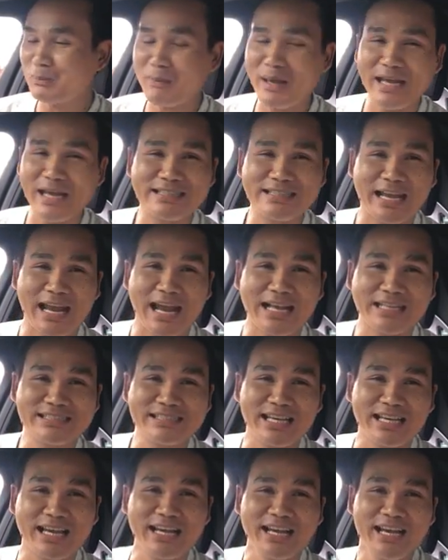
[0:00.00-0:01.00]
me
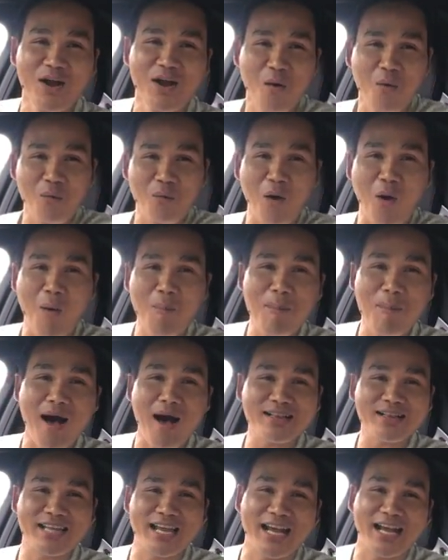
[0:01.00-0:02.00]
dancing,
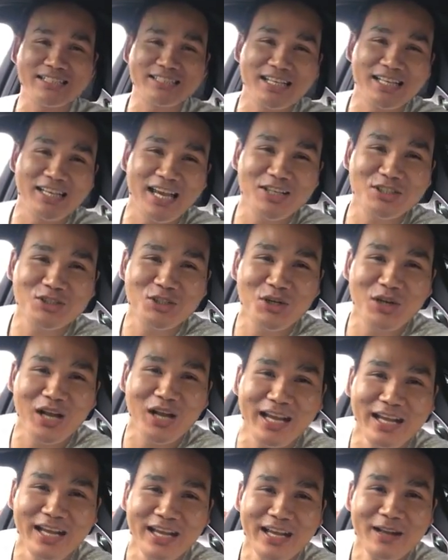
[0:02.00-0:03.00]
robot dancing
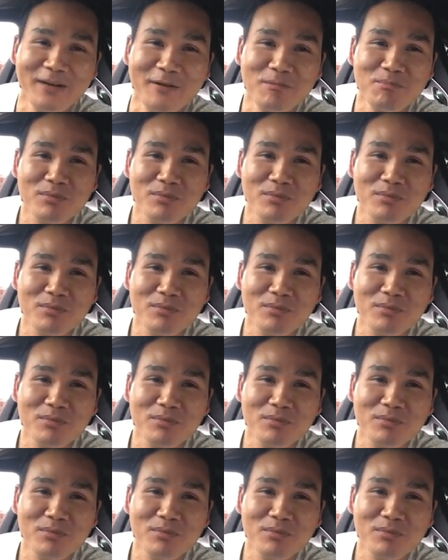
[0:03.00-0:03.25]
yesterday.